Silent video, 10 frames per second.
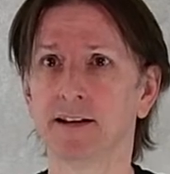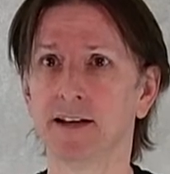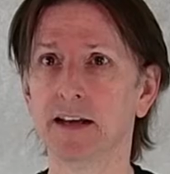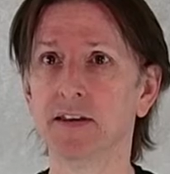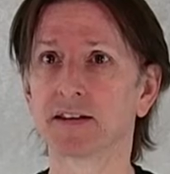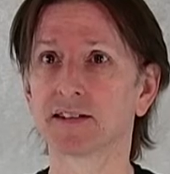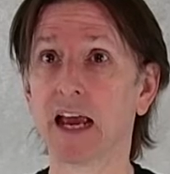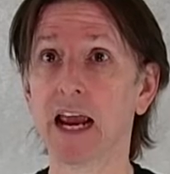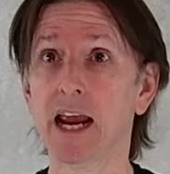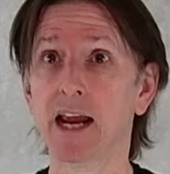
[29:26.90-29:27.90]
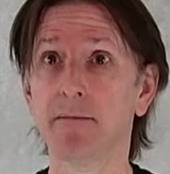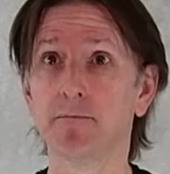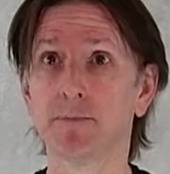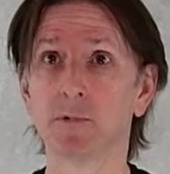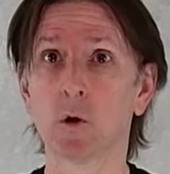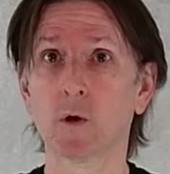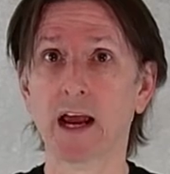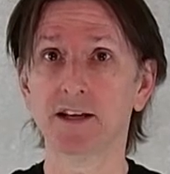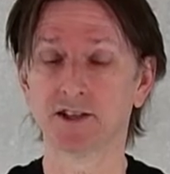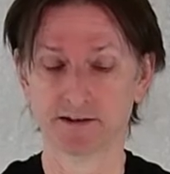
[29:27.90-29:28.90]
in the same
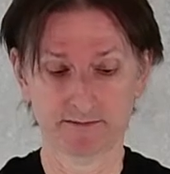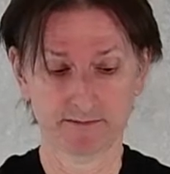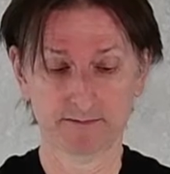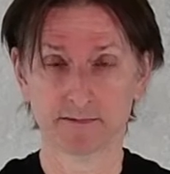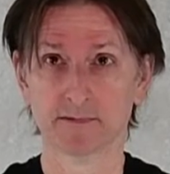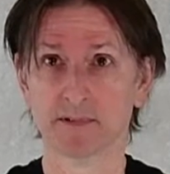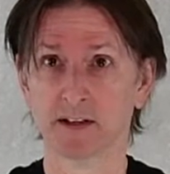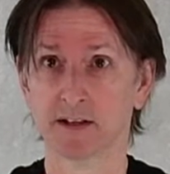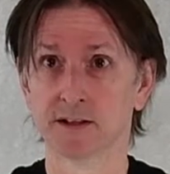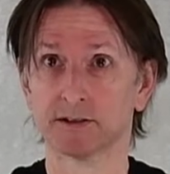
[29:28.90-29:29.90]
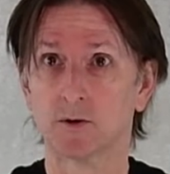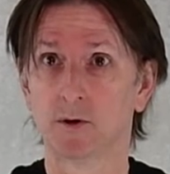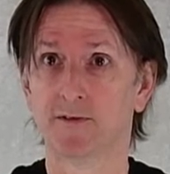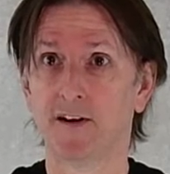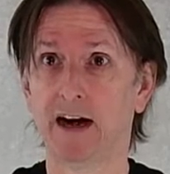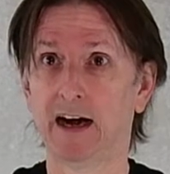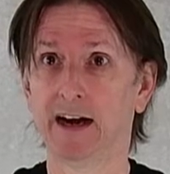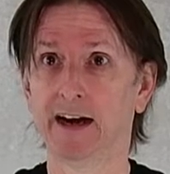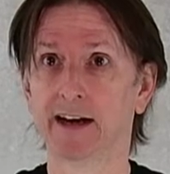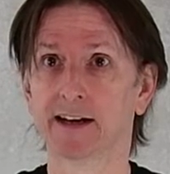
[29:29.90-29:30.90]
location. So if
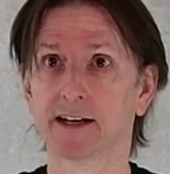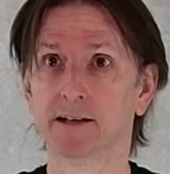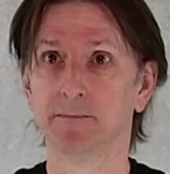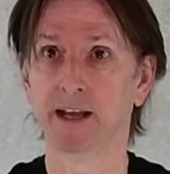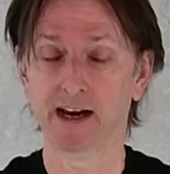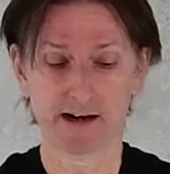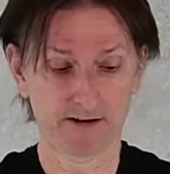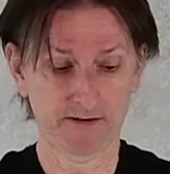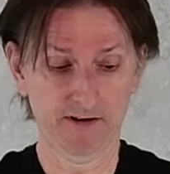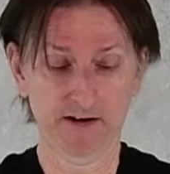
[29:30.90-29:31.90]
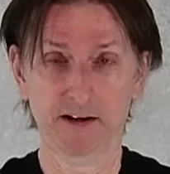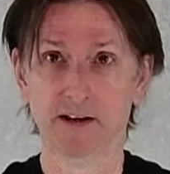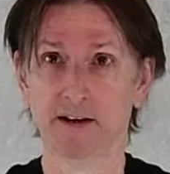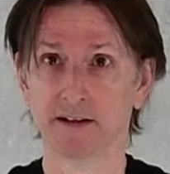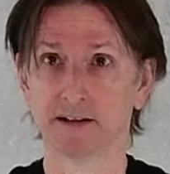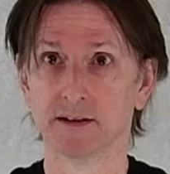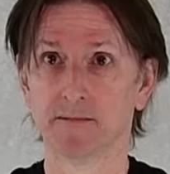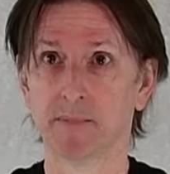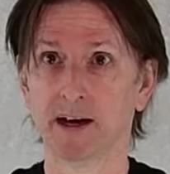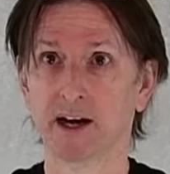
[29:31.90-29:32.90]
I come down,
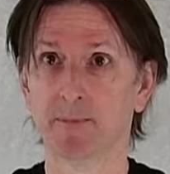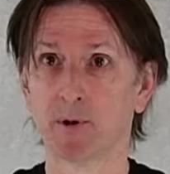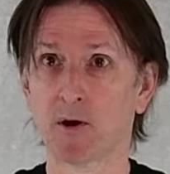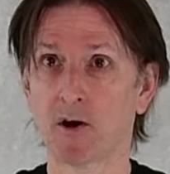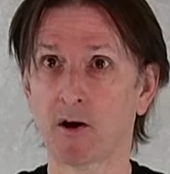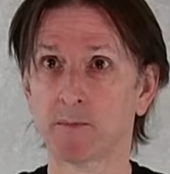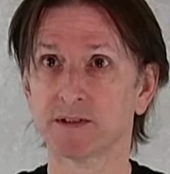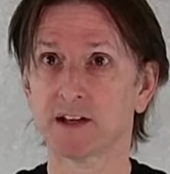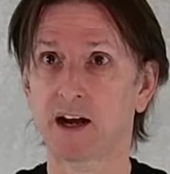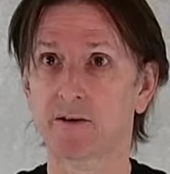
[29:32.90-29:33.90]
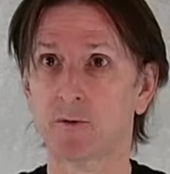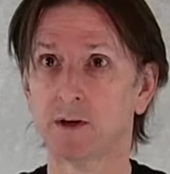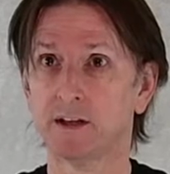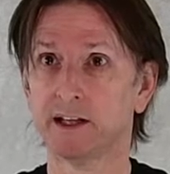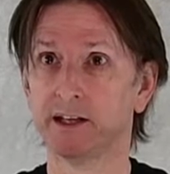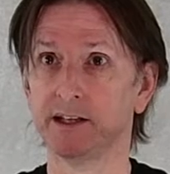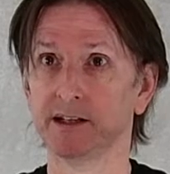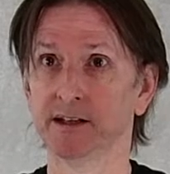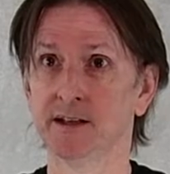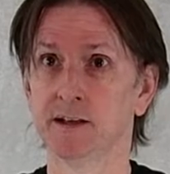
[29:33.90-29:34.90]
my upper arm's not really,
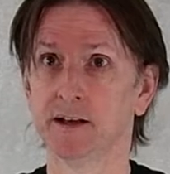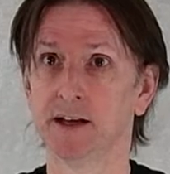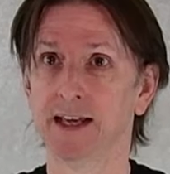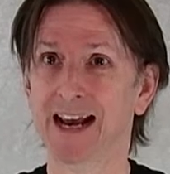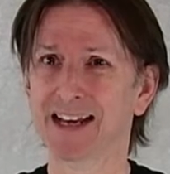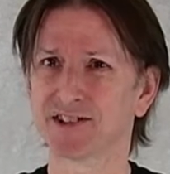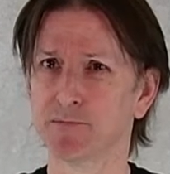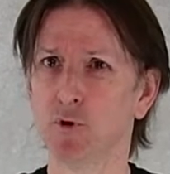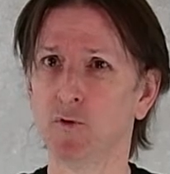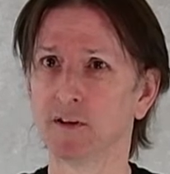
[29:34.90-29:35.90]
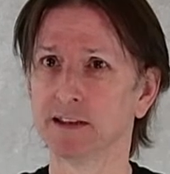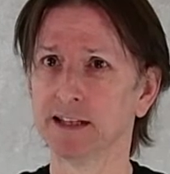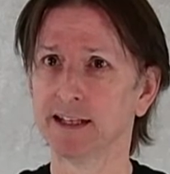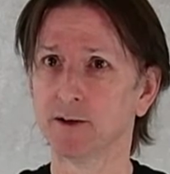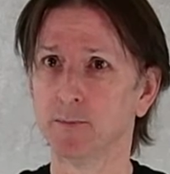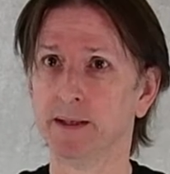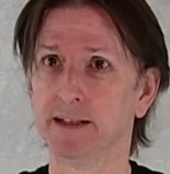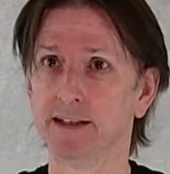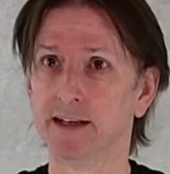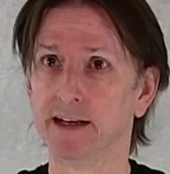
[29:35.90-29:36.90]
it has to move a little
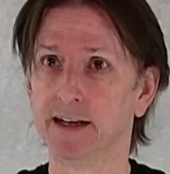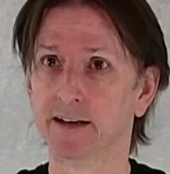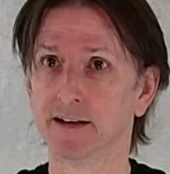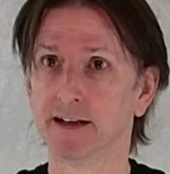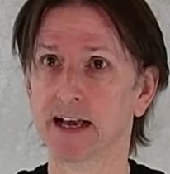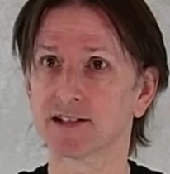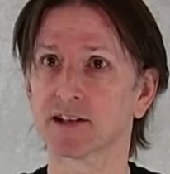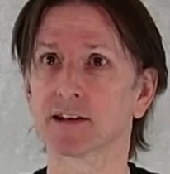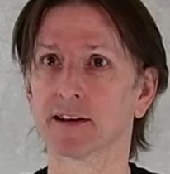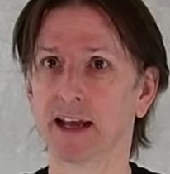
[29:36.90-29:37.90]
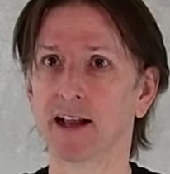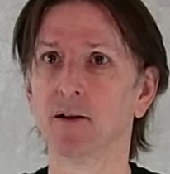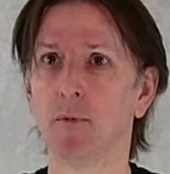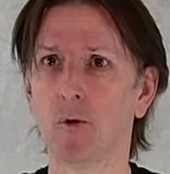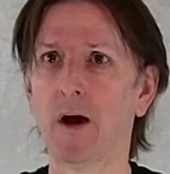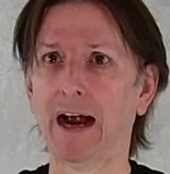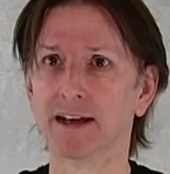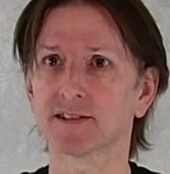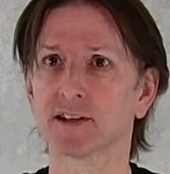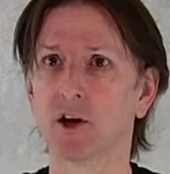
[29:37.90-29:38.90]
bit there. It has to, the elbow
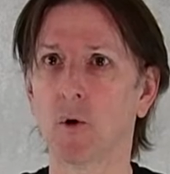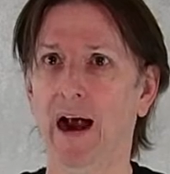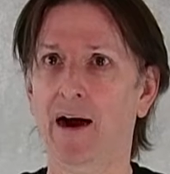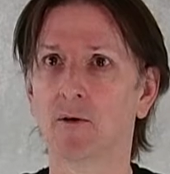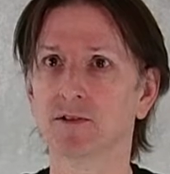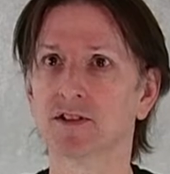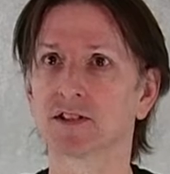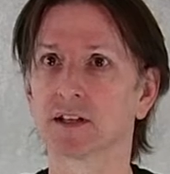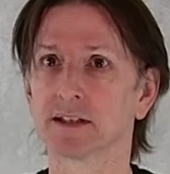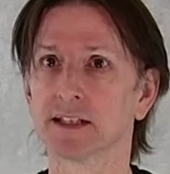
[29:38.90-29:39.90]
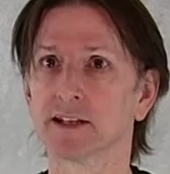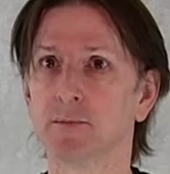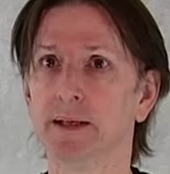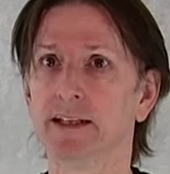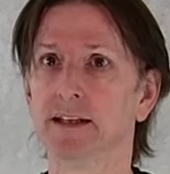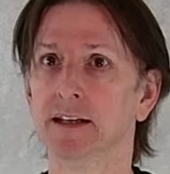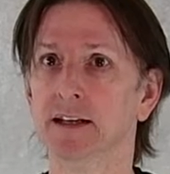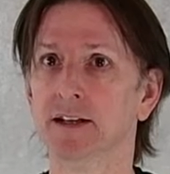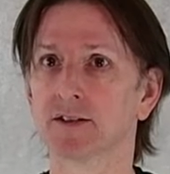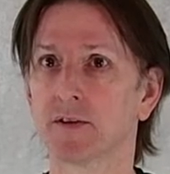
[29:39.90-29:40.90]
has to go out just a little bit
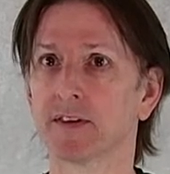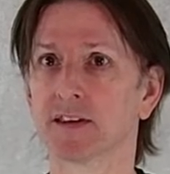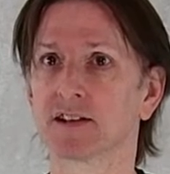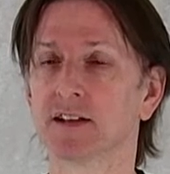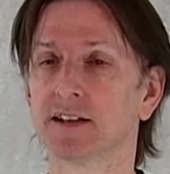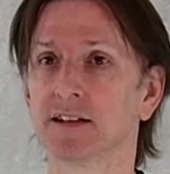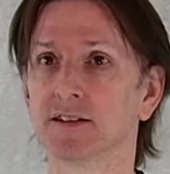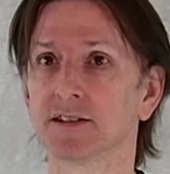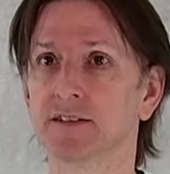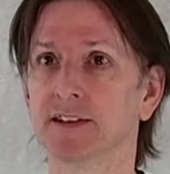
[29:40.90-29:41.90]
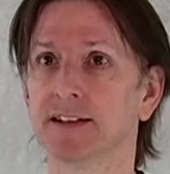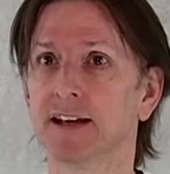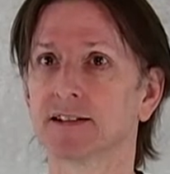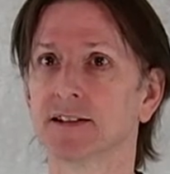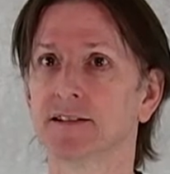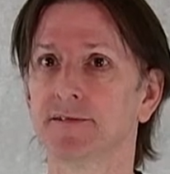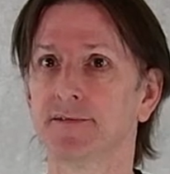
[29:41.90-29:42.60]
so that this clears. If it doesn't,